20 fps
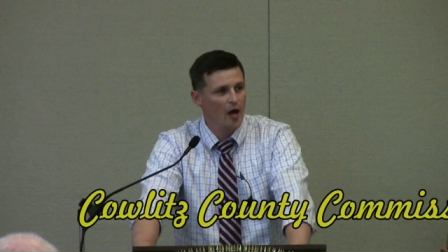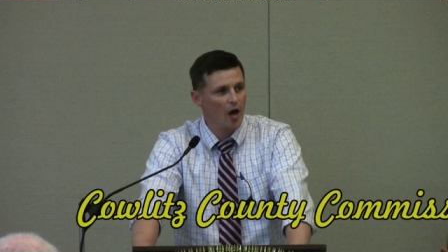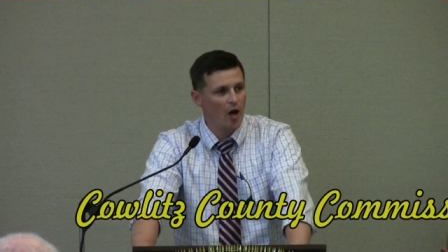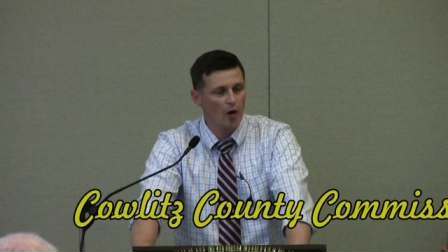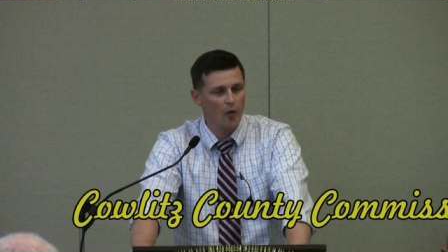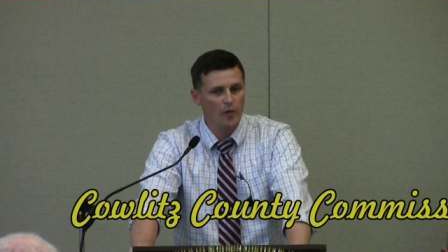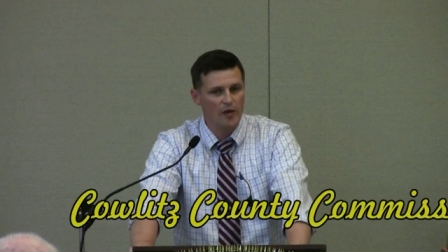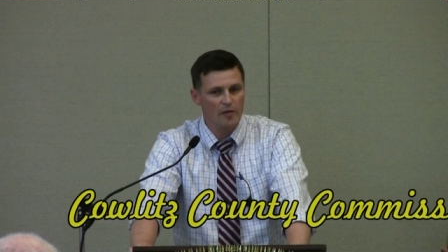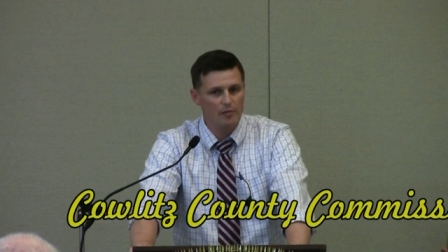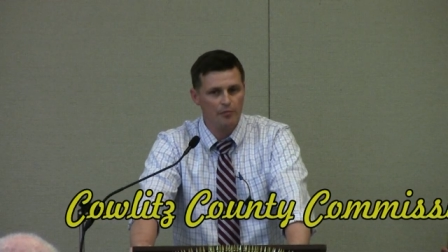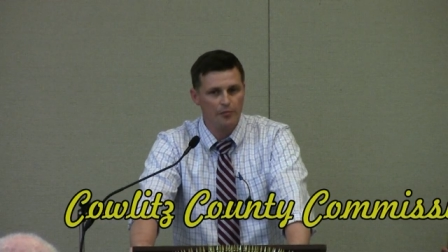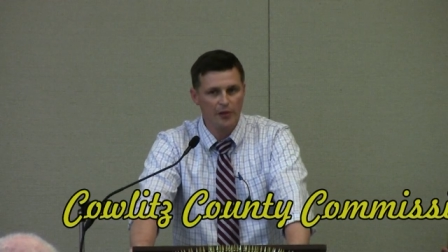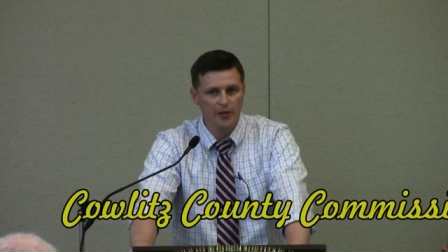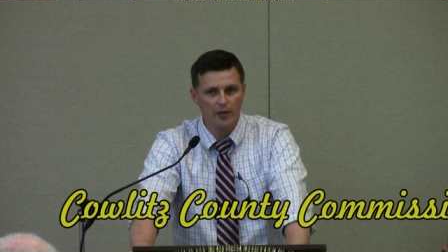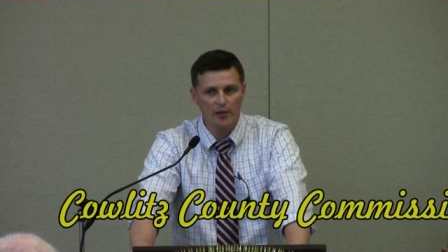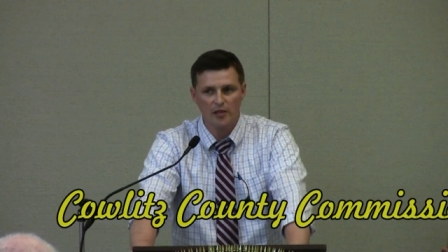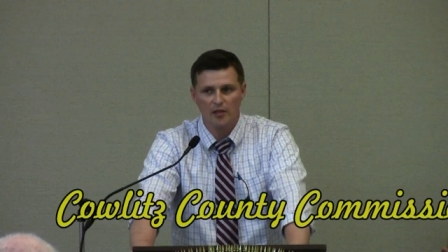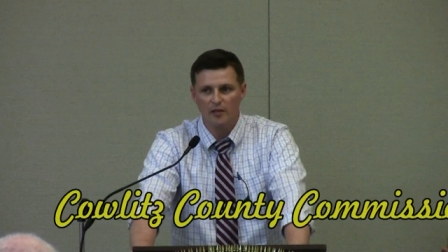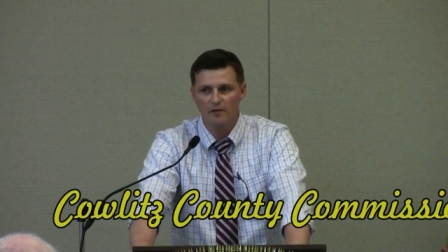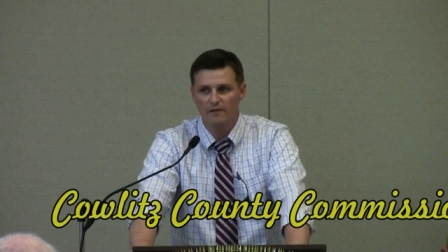Are we
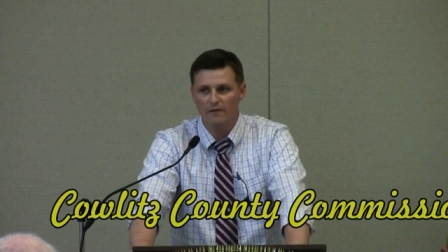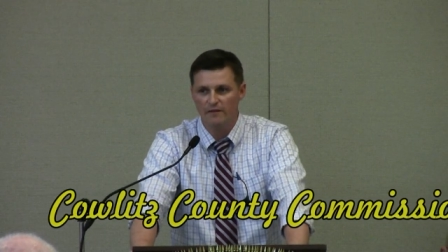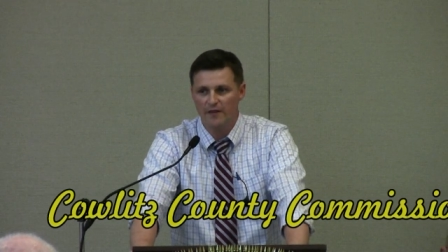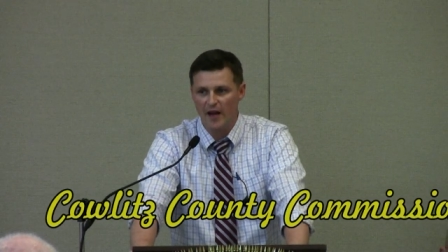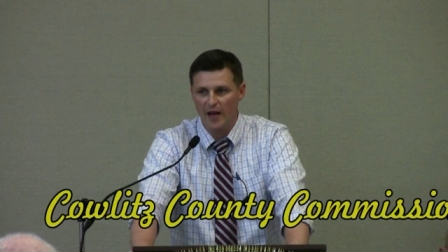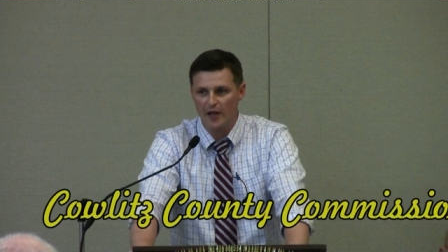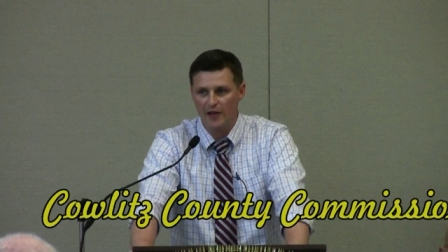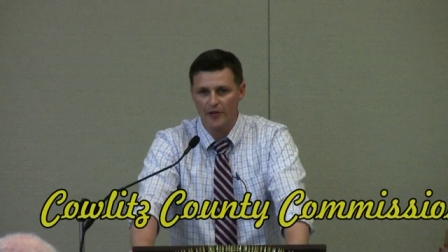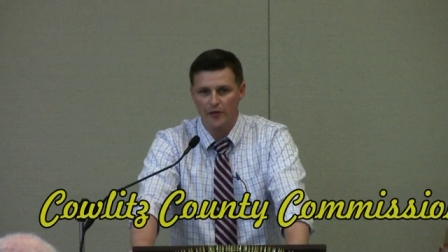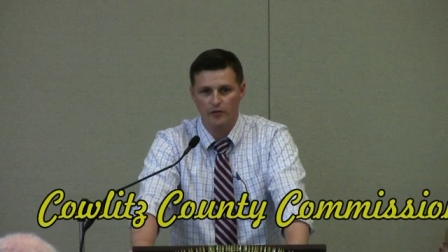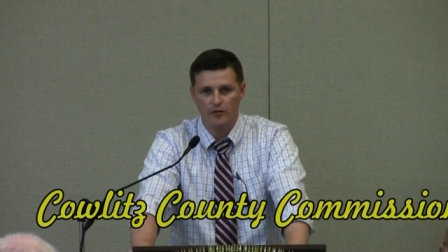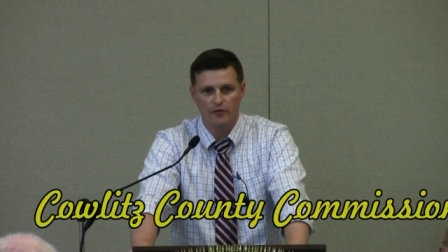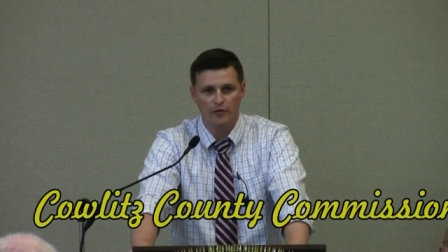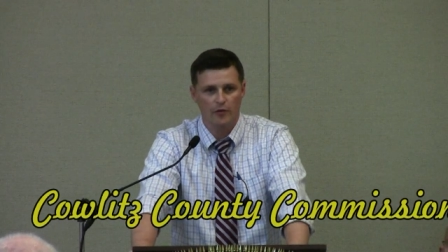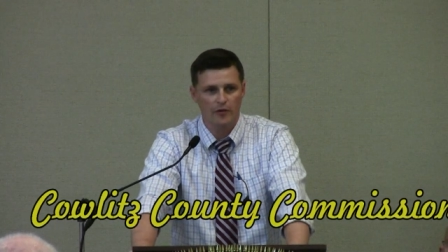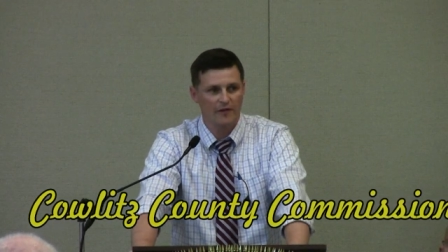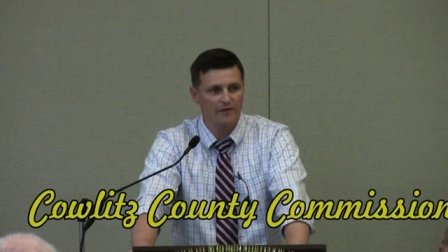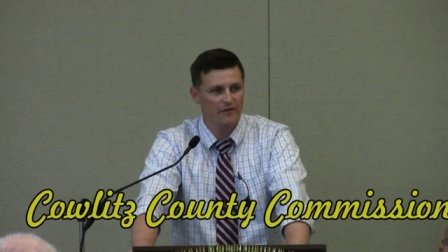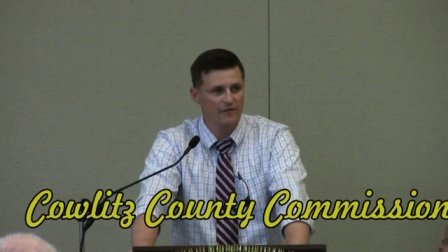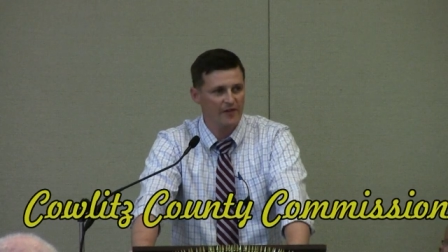building value
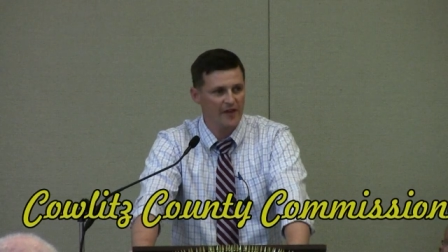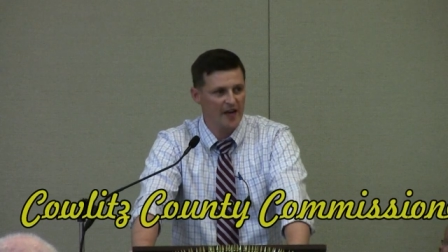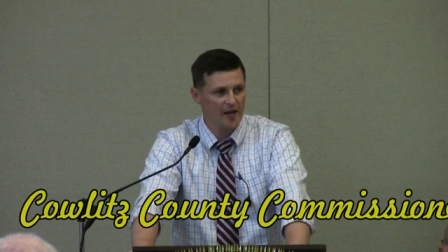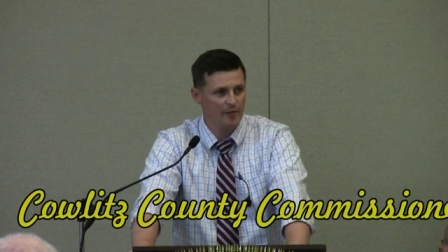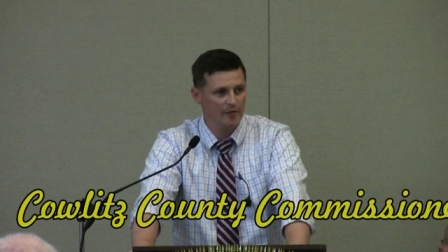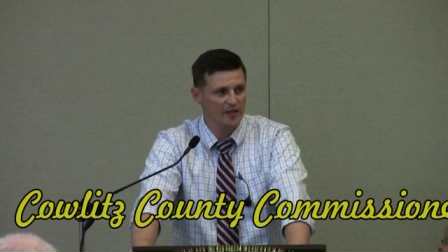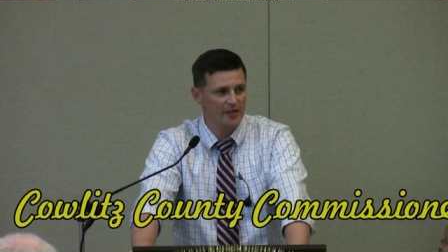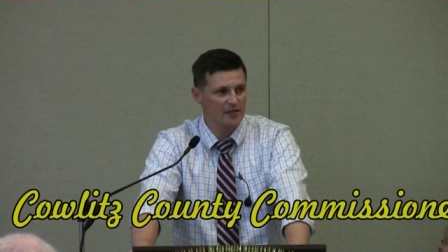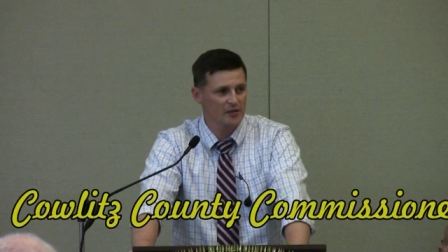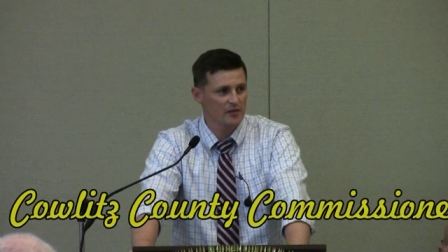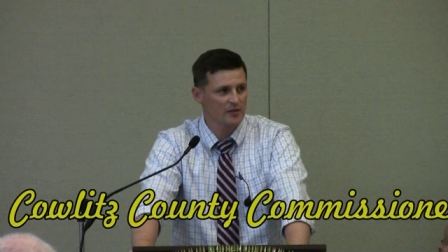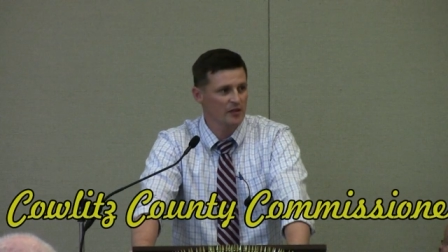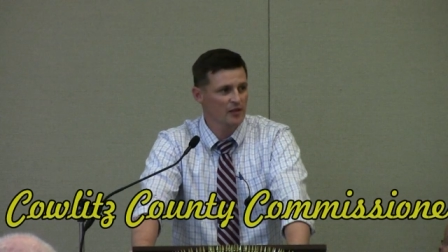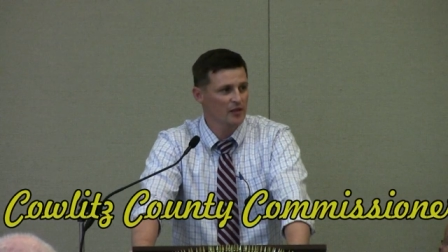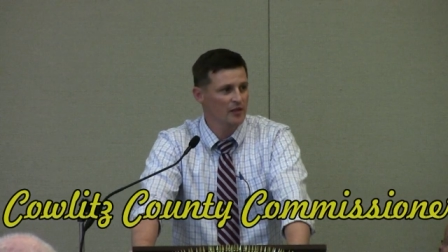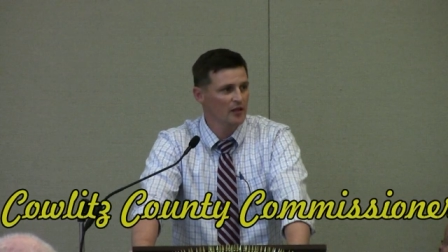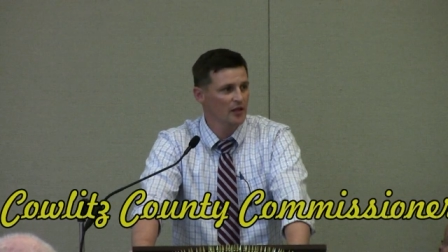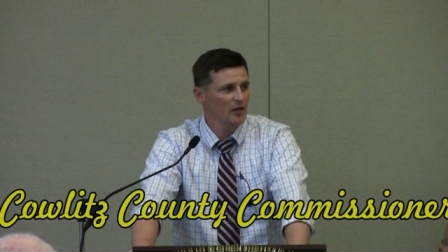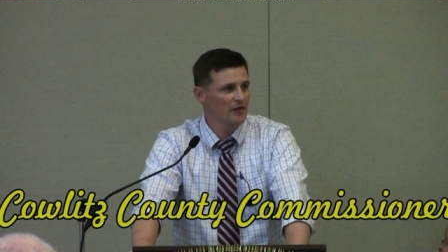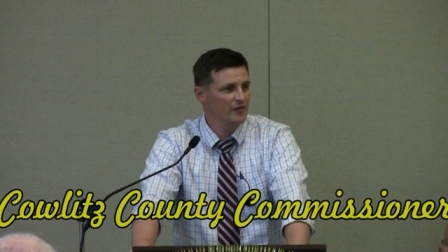for the families
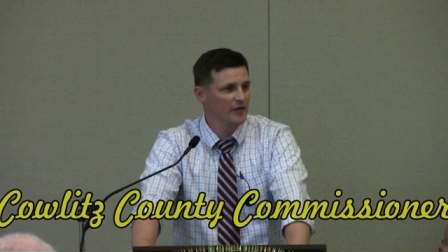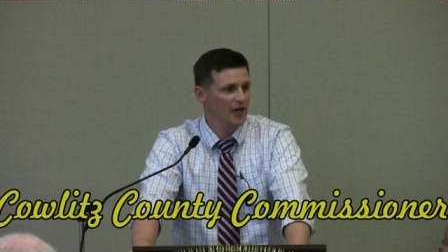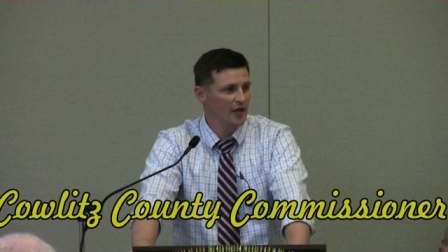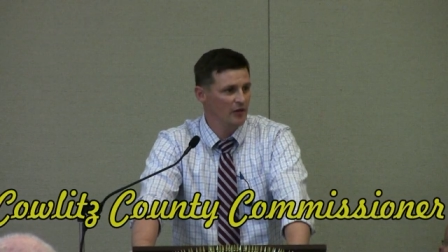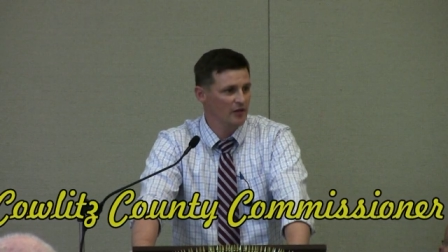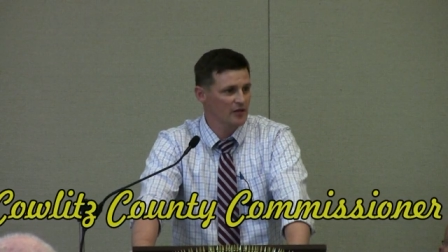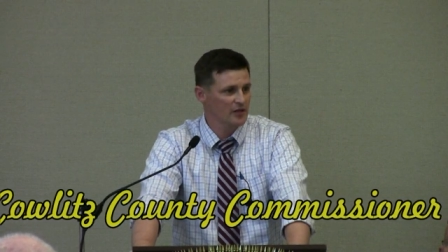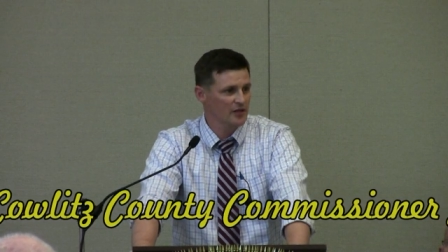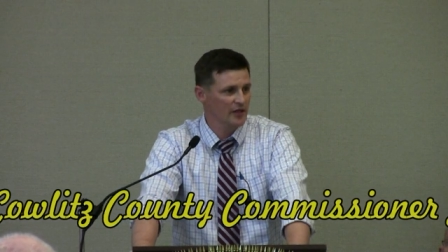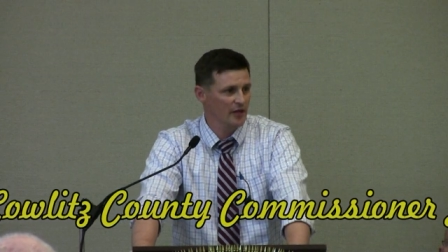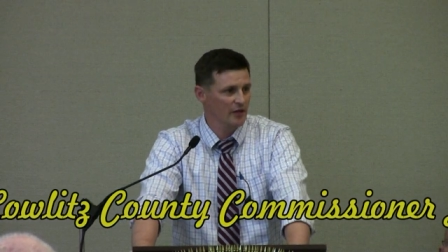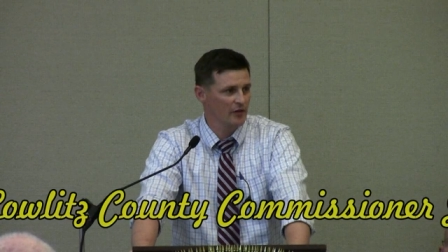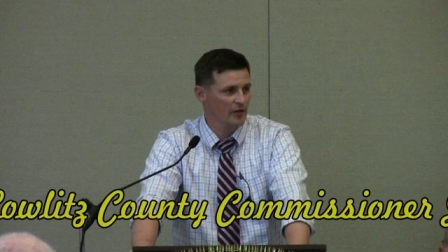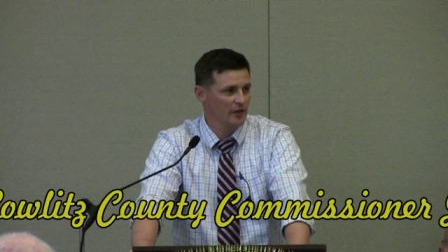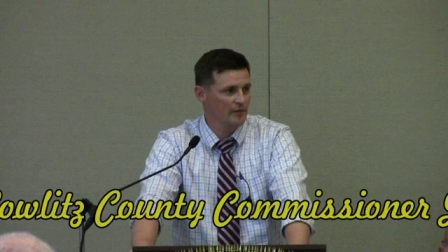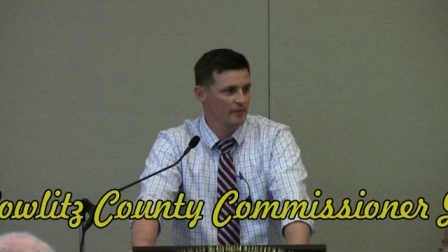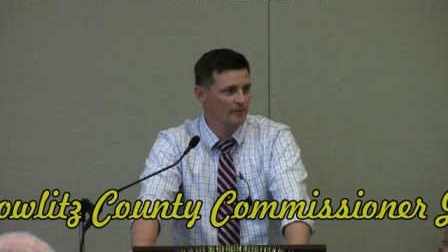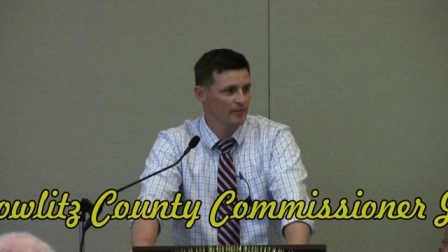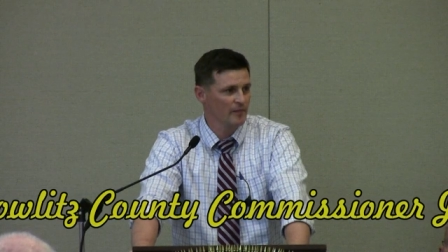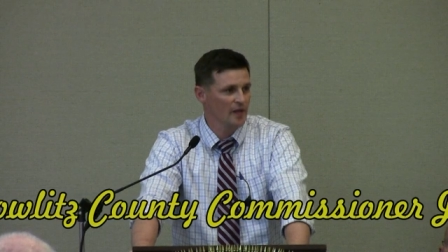of Cowlitz County?